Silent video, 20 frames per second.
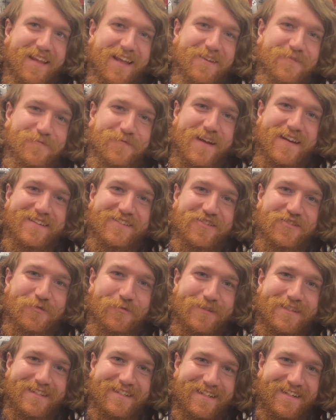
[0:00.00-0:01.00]

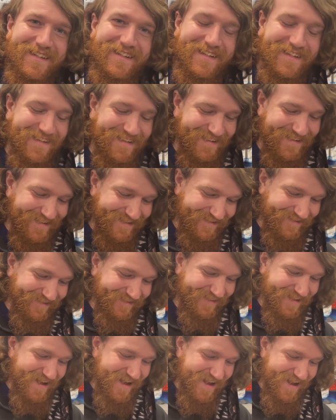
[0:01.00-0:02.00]
Eventually.
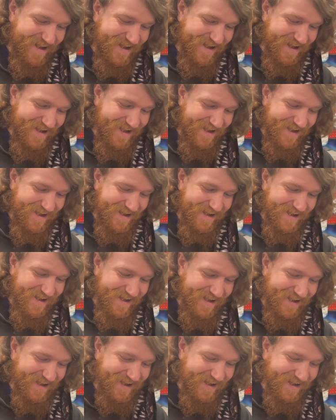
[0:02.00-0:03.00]

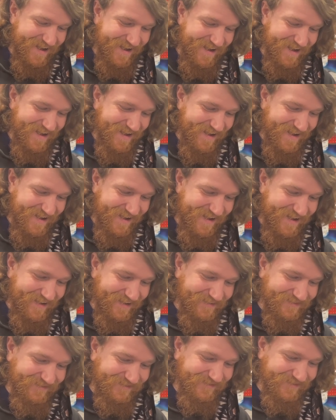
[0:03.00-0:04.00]
Yeah.
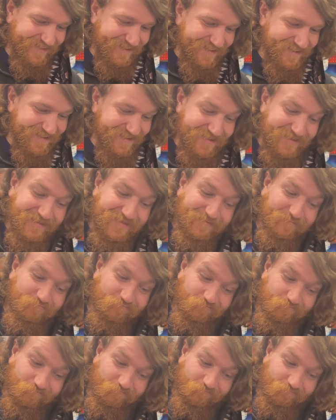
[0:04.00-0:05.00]
So. What if you
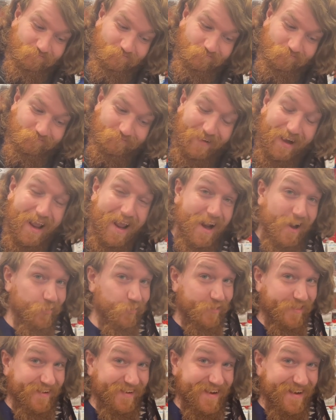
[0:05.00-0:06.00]
came over
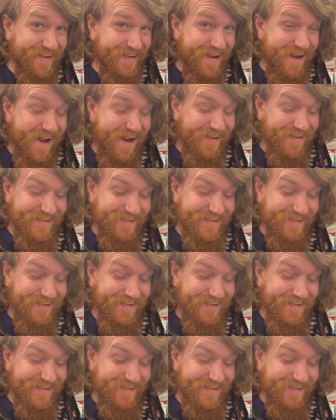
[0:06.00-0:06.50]
and we